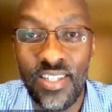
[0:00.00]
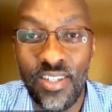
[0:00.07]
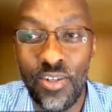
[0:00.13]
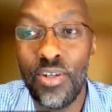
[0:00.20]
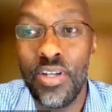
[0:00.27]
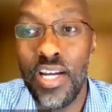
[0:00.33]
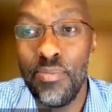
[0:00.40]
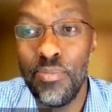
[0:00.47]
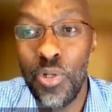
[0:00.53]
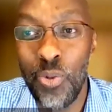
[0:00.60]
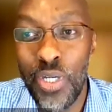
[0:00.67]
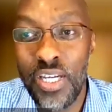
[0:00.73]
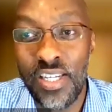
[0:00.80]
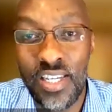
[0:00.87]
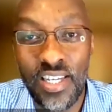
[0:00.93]
Don't come a
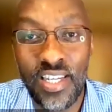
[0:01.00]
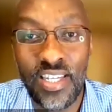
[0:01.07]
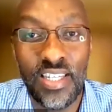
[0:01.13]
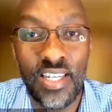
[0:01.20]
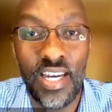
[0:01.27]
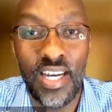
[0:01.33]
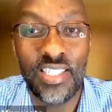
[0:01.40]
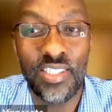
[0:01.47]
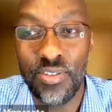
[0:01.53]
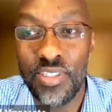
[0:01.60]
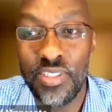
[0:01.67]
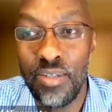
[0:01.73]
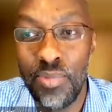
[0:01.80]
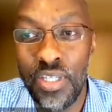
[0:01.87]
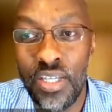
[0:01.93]
week later and ask for
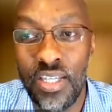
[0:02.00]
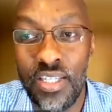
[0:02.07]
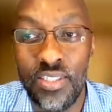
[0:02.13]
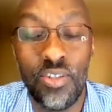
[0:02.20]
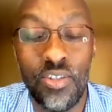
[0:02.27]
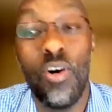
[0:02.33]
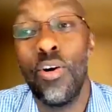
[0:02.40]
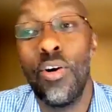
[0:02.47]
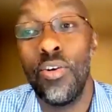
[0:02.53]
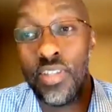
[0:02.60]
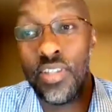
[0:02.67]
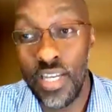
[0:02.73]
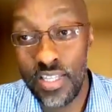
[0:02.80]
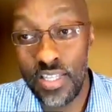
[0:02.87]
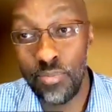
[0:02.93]
something else, or
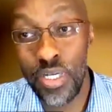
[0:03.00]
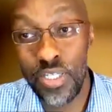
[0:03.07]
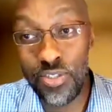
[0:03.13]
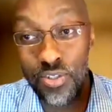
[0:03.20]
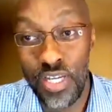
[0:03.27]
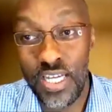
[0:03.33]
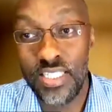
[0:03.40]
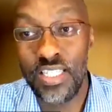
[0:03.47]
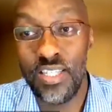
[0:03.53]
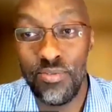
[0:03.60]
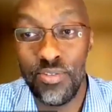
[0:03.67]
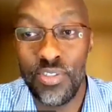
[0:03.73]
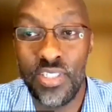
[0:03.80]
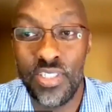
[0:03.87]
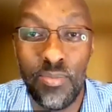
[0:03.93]
the other person asking
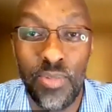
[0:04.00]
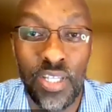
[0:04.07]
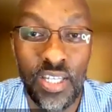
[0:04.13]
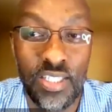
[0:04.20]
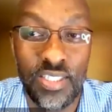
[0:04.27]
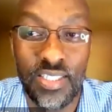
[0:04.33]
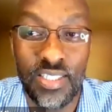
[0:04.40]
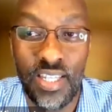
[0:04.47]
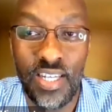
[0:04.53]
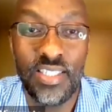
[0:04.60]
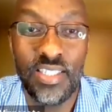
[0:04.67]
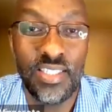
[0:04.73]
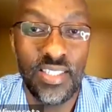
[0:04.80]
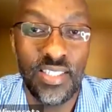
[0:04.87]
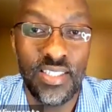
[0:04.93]
for something else.
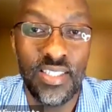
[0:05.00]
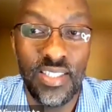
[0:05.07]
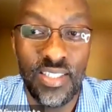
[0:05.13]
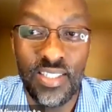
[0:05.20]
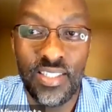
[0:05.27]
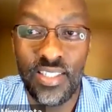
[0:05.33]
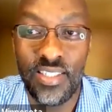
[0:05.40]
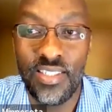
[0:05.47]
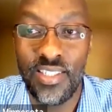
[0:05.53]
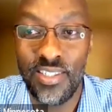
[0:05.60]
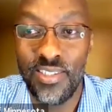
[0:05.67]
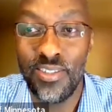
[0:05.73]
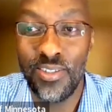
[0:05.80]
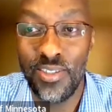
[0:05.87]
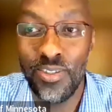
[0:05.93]
That's the
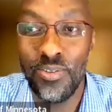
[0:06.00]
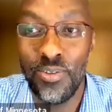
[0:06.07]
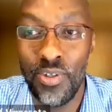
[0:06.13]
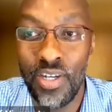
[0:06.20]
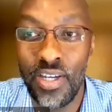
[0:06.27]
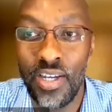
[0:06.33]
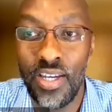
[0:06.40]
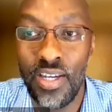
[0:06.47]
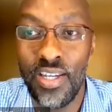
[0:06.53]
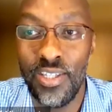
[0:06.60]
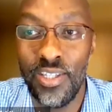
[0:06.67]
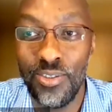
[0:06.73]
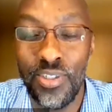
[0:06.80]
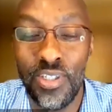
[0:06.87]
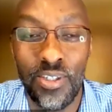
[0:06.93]
territory you are getting
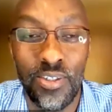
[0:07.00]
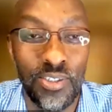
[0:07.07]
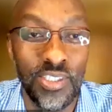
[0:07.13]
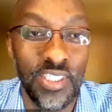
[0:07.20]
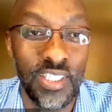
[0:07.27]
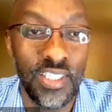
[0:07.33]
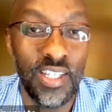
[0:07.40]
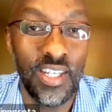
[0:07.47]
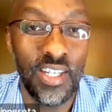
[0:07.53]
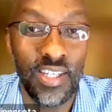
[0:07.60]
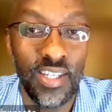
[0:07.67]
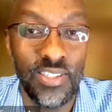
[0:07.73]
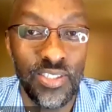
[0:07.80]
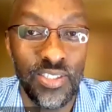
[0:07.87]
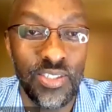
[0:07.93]
into negotiating
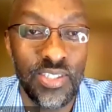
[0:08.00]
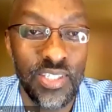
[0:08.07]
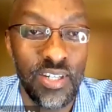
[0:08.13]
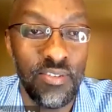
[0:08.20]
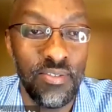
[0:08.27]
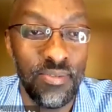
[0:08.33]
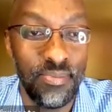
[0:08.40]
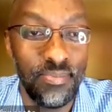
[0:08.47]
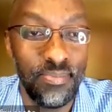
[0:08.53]
against yourself.